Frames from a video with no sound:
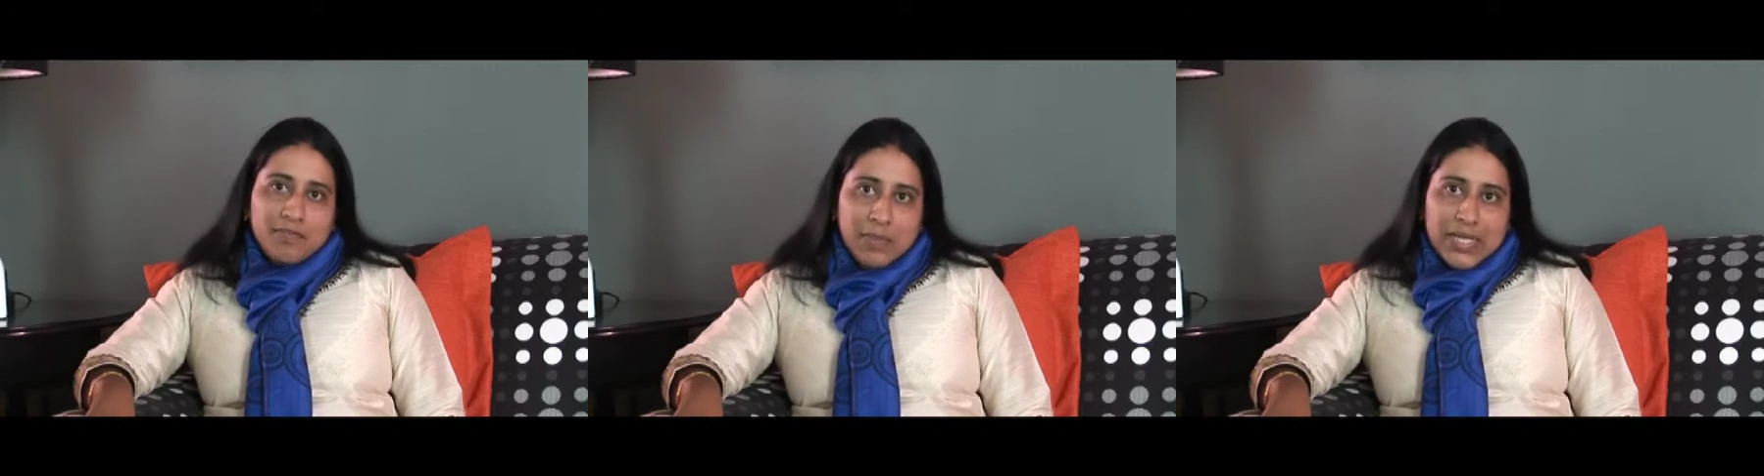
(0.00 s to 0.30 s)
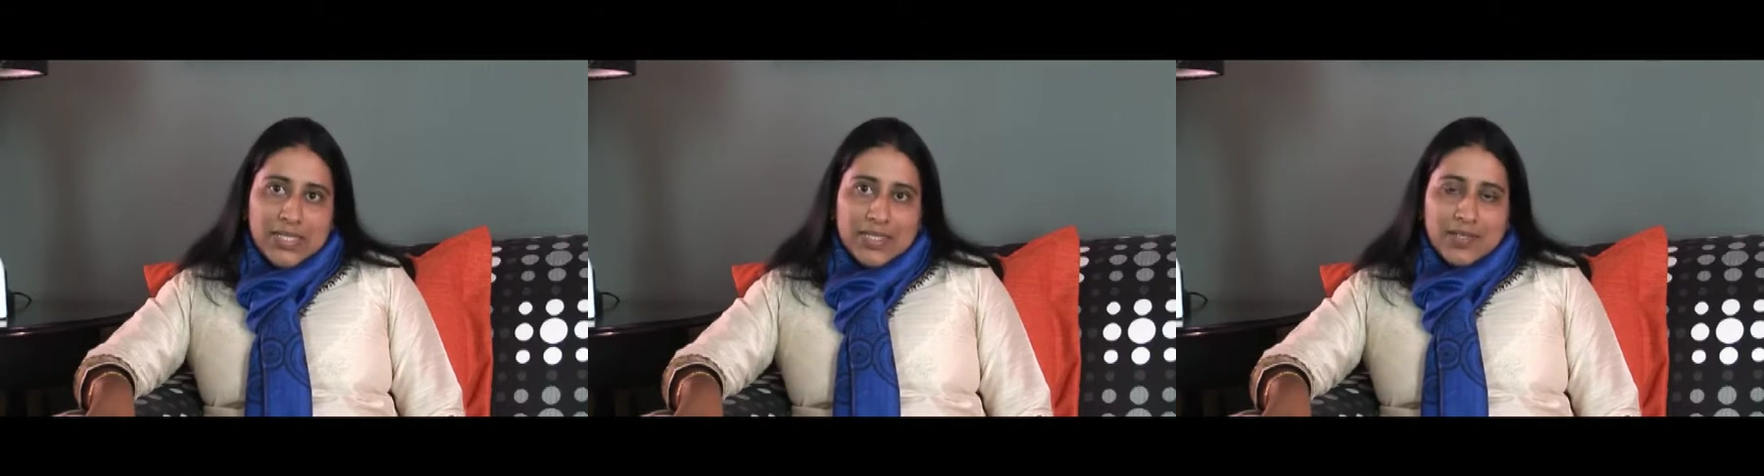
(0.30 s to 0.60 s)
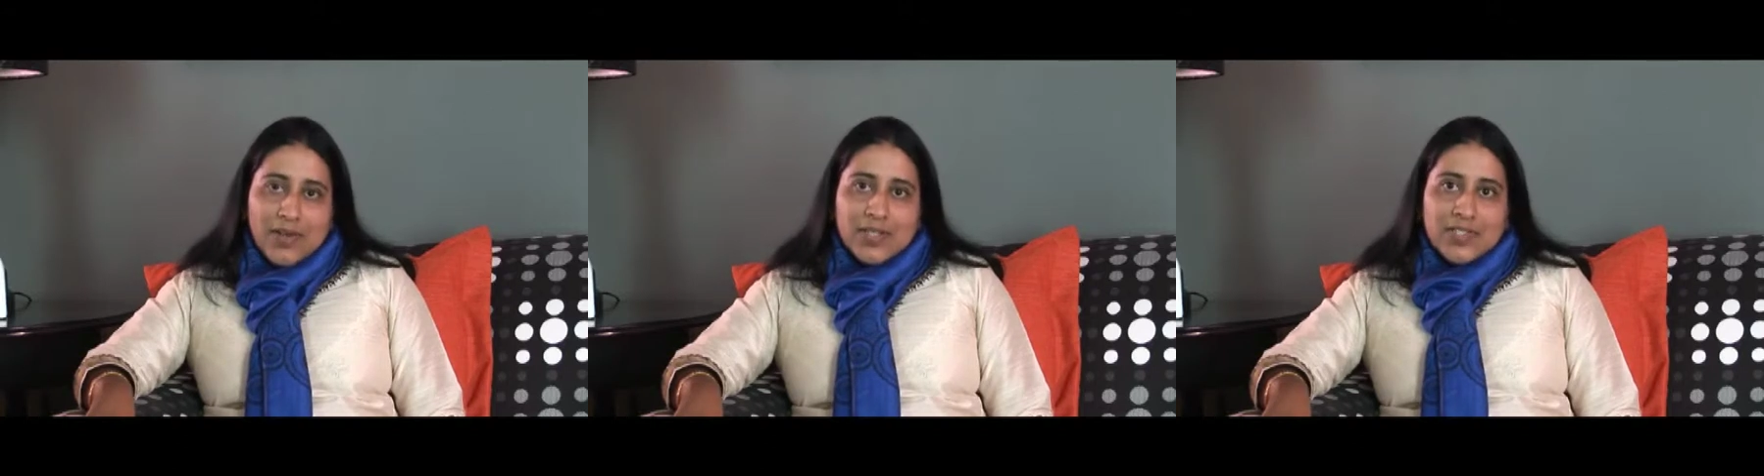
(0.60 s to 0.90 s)
of
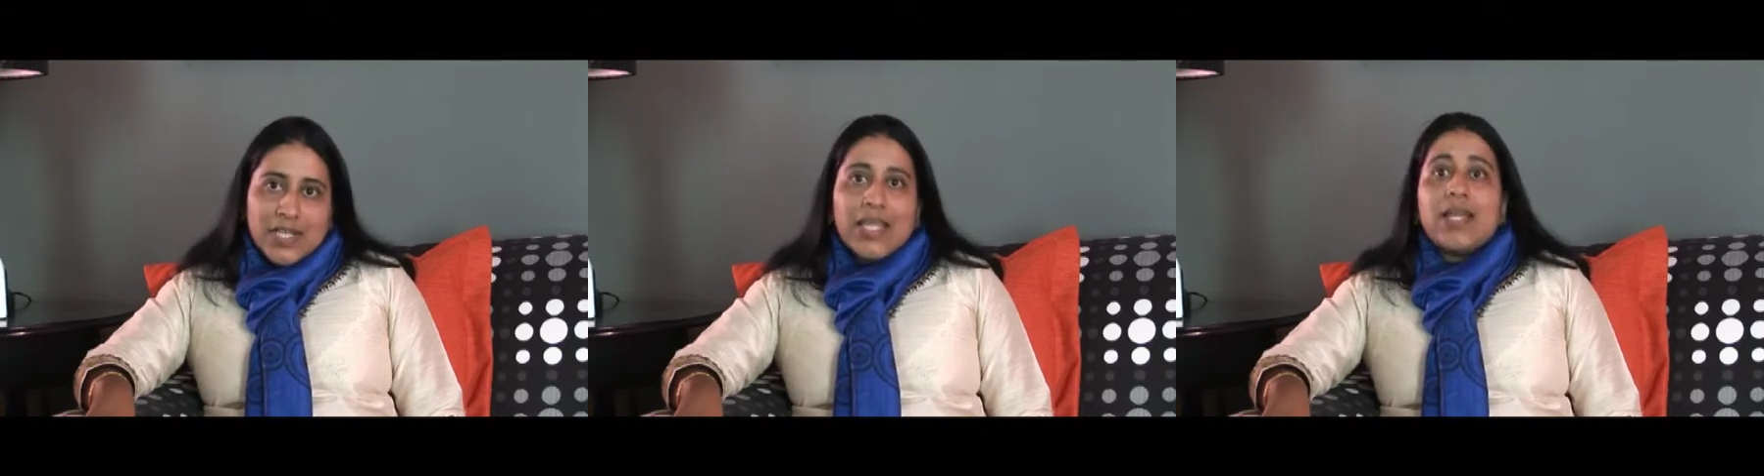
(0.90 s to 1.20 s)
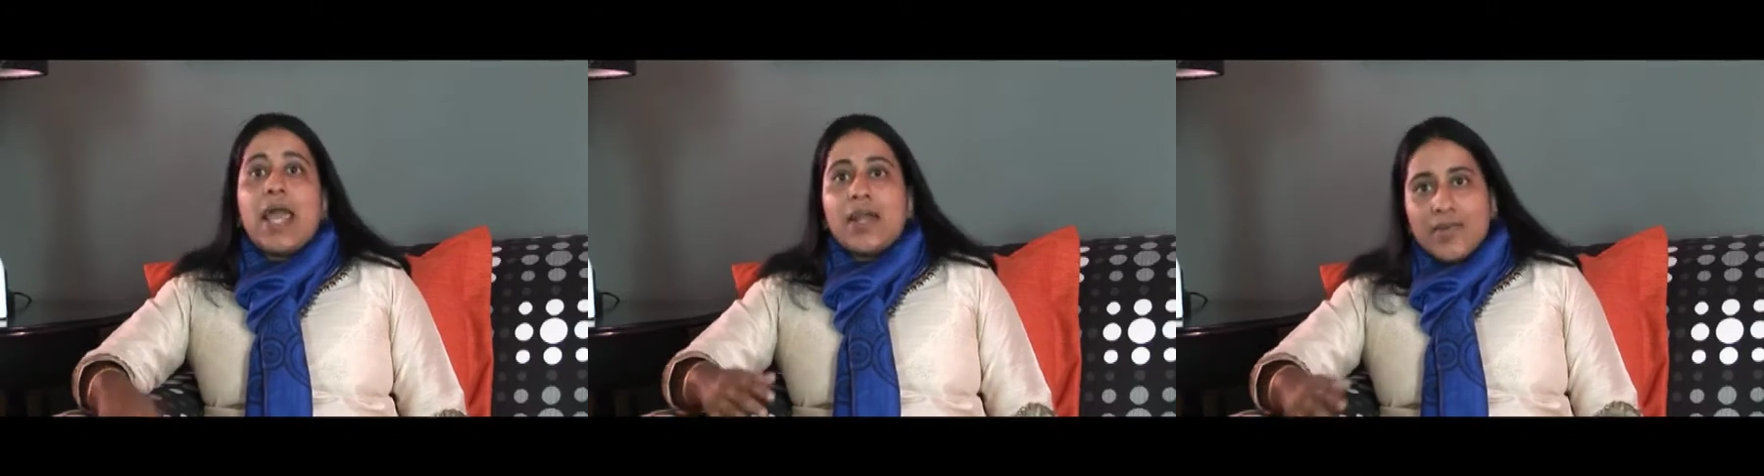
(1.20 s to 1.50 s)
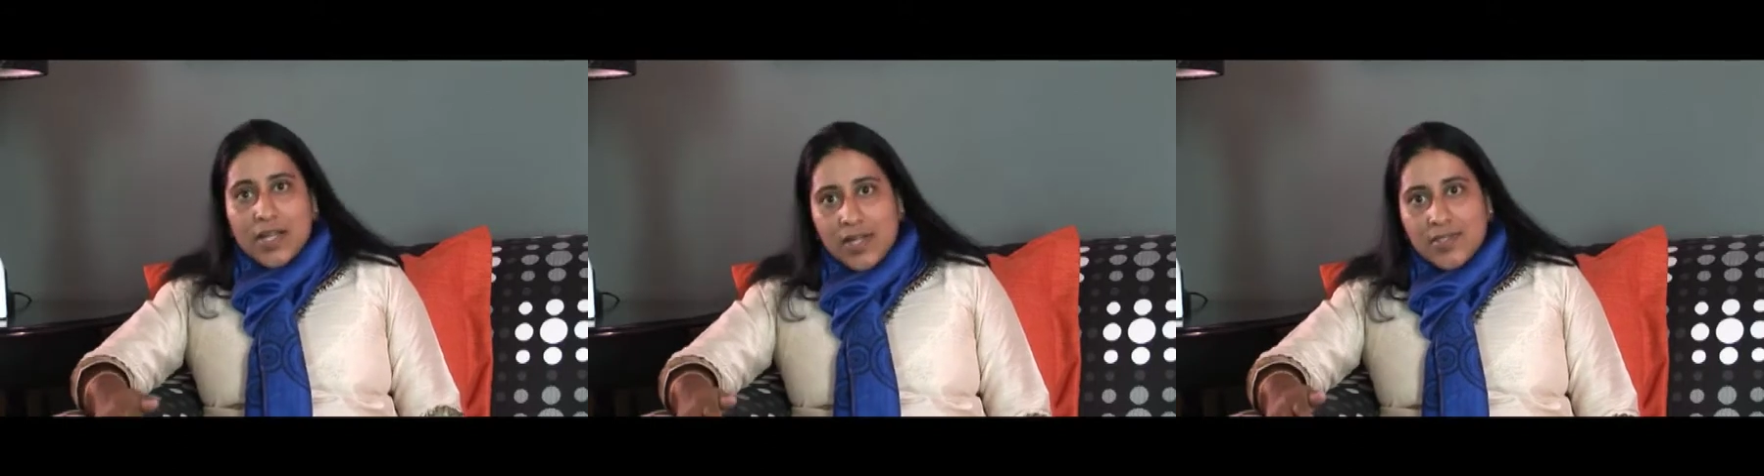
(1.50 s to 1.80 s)
biotechnology in
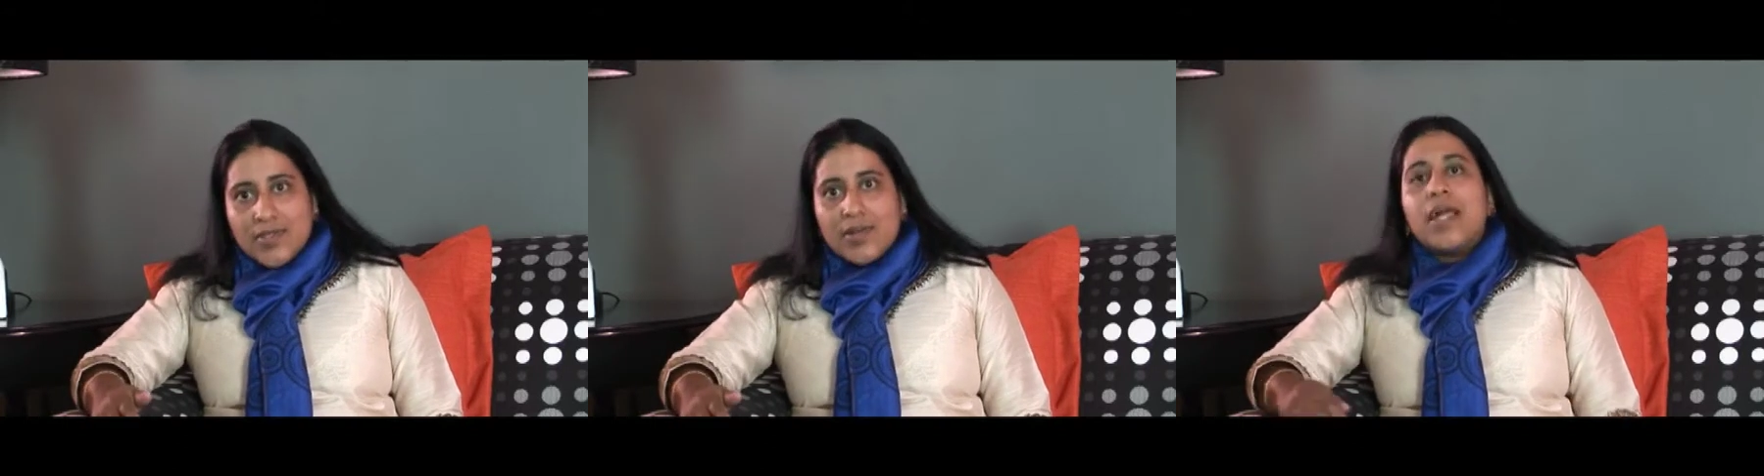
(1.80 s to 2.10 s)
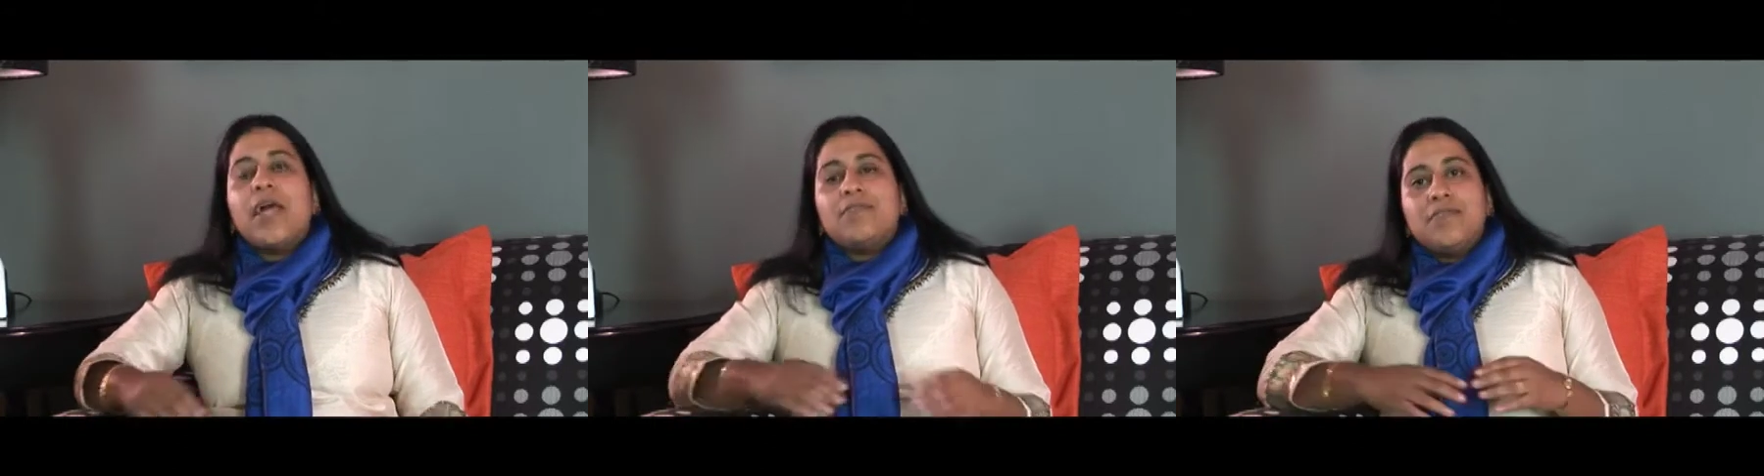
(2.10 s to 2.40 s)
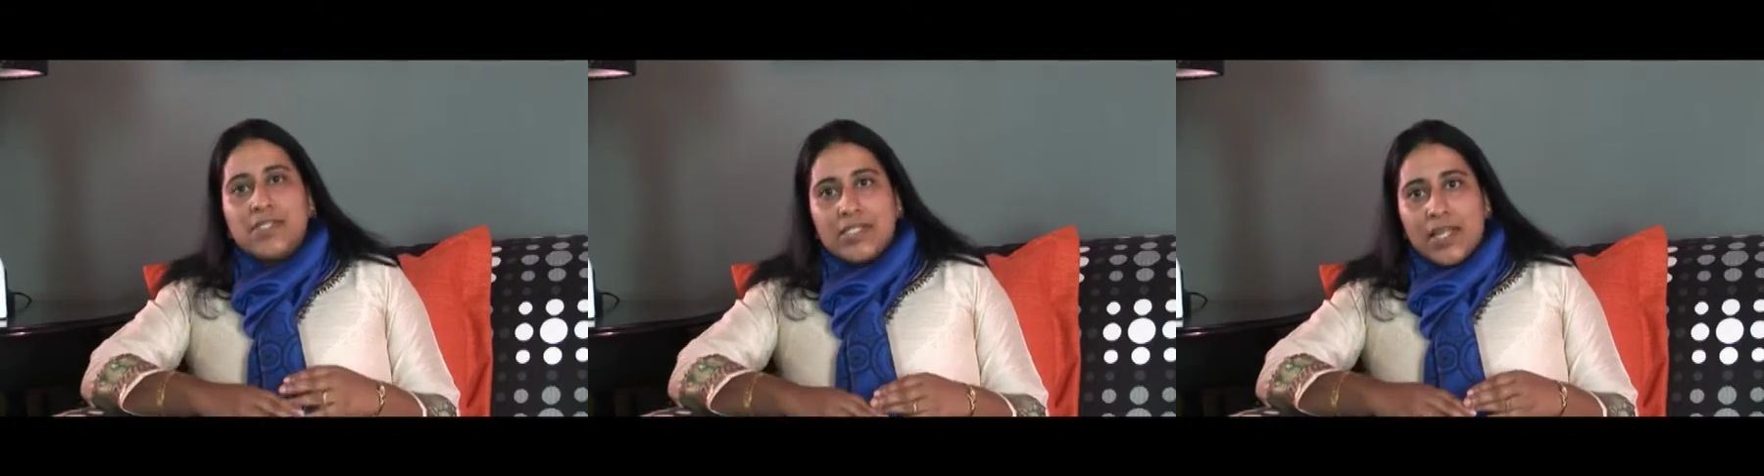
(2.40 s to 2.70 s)
agriculture and
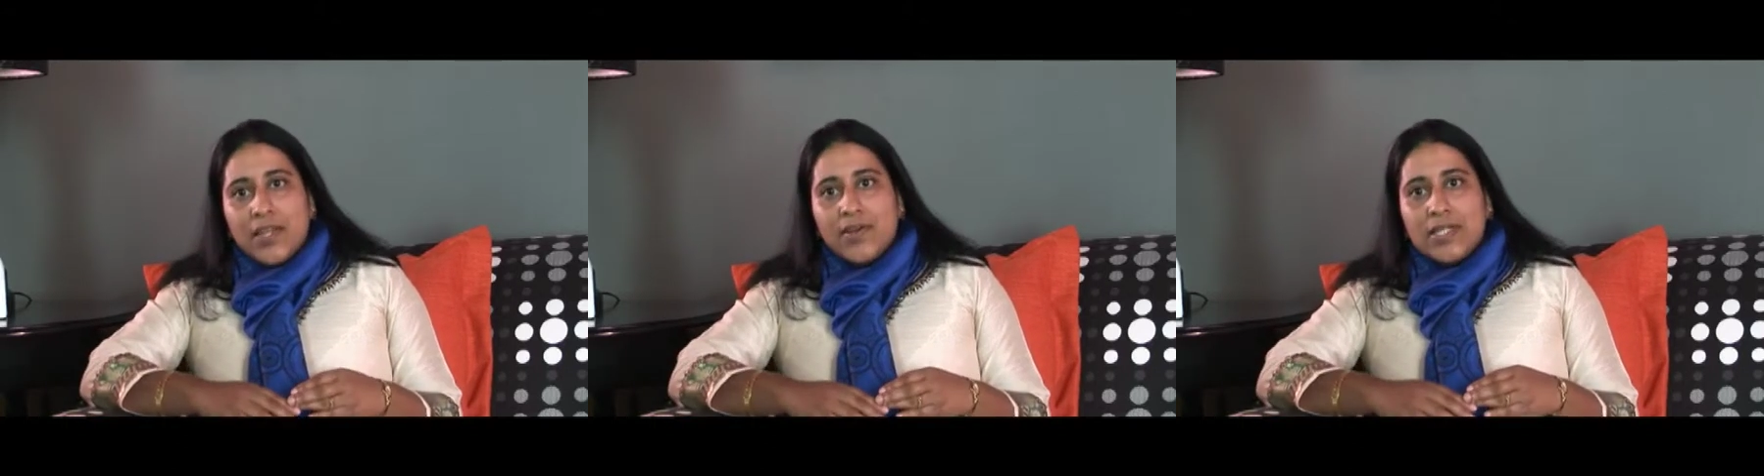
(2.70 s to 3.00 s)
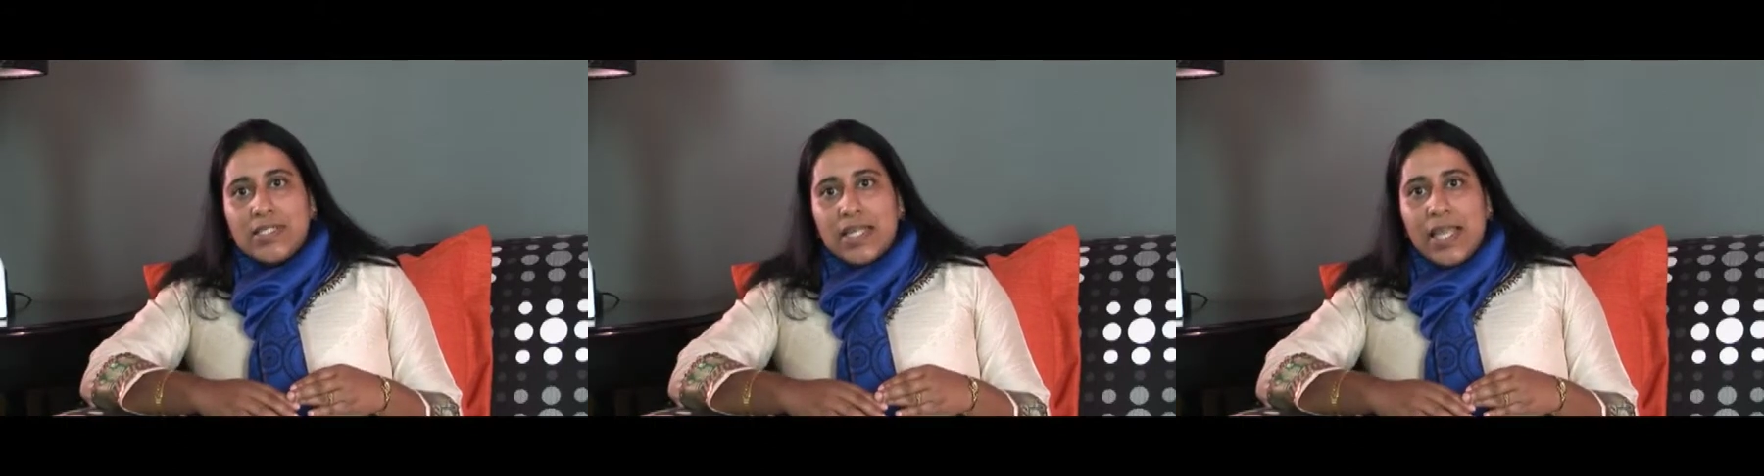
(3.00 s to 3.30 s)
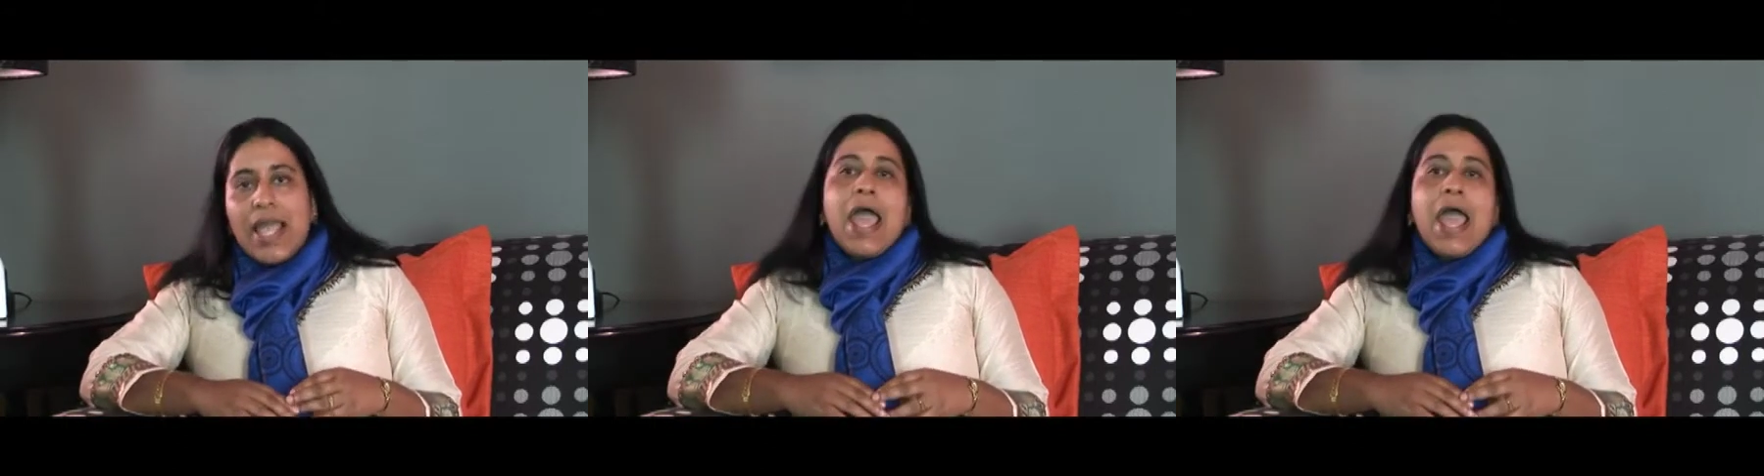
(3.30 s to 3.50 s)
food security,